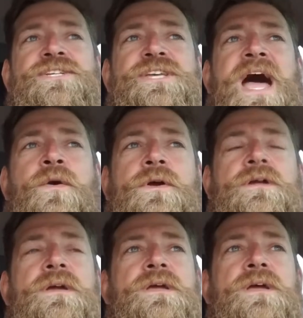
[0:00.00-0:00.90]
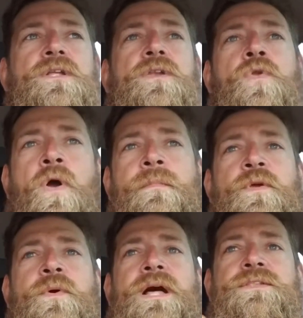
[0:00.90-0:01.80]
shower,
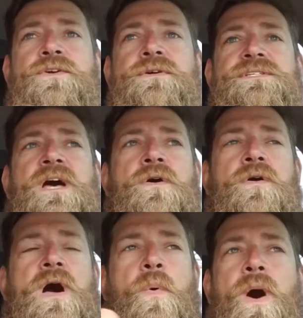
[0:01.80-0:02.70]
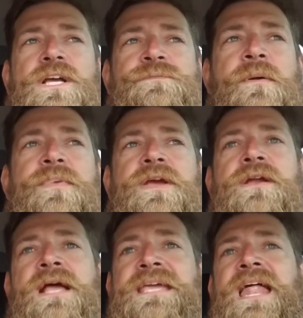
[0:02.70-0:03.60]
normally what I'll do is I'll wash my beard,
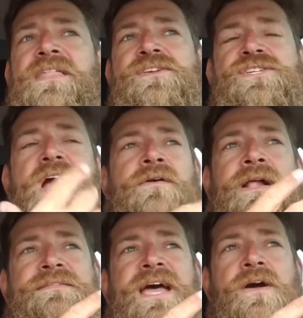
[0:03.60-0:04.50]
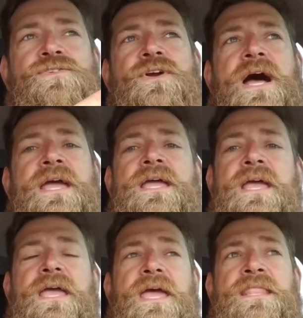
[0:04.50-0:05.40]
and I get out of the shower and I'll towel dry,
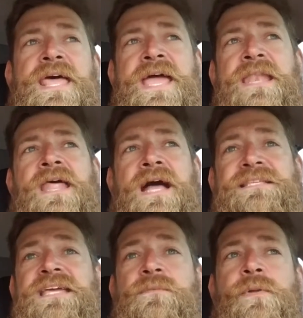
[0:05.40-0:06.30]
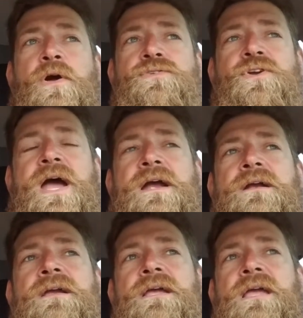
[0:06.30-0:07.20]
and then I take the blow dryer,
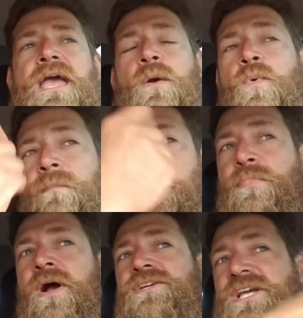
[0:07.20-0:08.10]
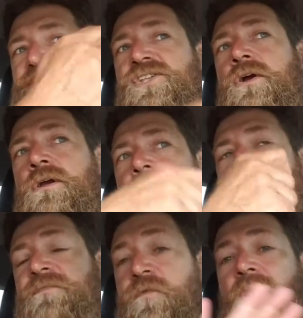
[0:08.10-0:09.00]
and with my brush, I start,
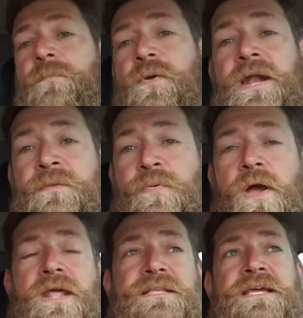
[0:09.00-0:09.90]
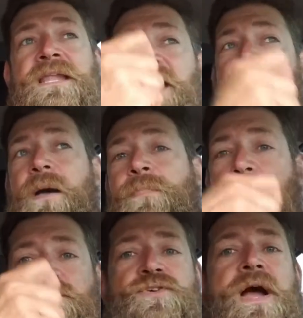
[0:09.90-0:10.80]
before I put any product in, I
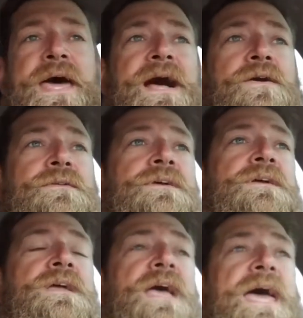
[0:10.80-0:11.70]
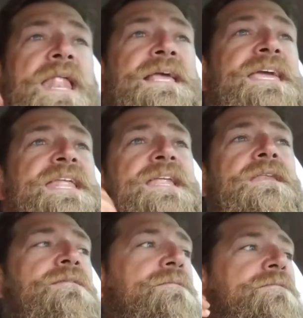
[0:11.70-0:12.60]
blow dry it out. And I get it,
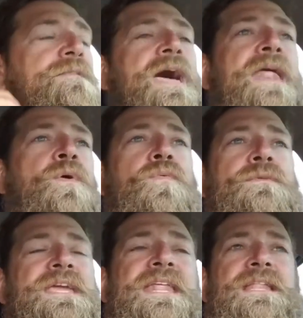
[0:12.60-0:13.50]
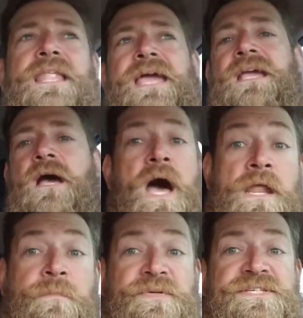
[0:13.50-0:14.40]
I don't get it like
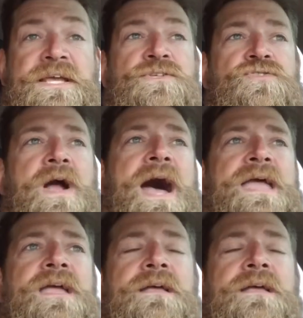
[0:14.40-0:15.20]
100% dry,